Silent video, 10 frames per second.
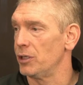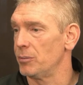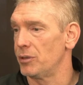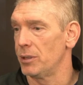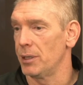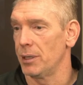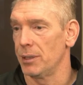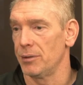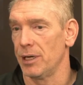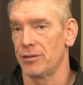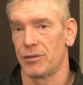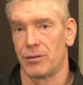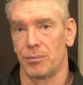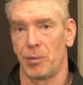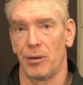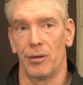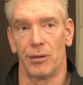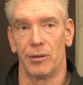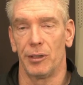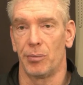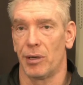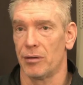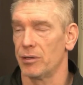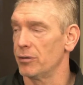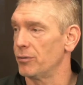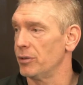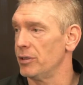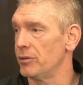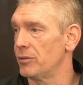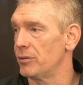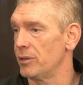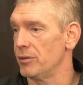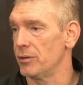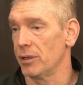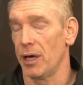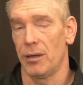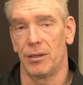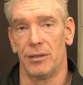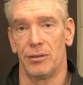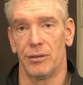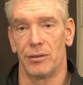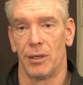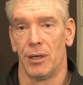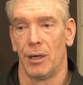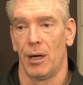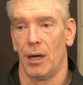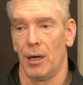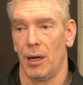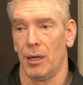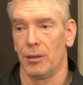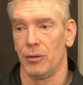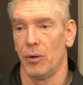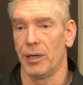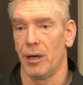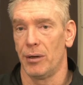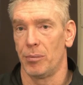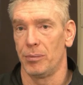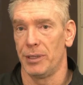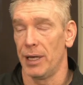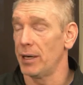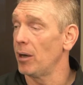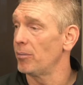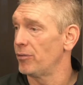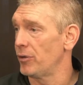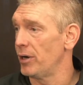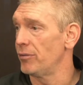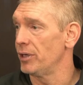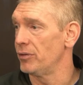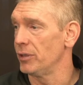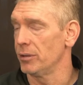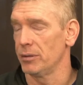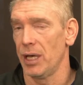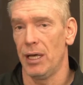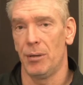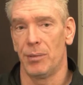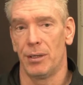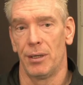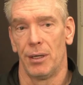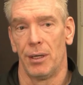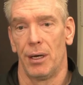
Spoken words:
James, that's part of the learning process for these young athletes is knowing how to get up for every single game, and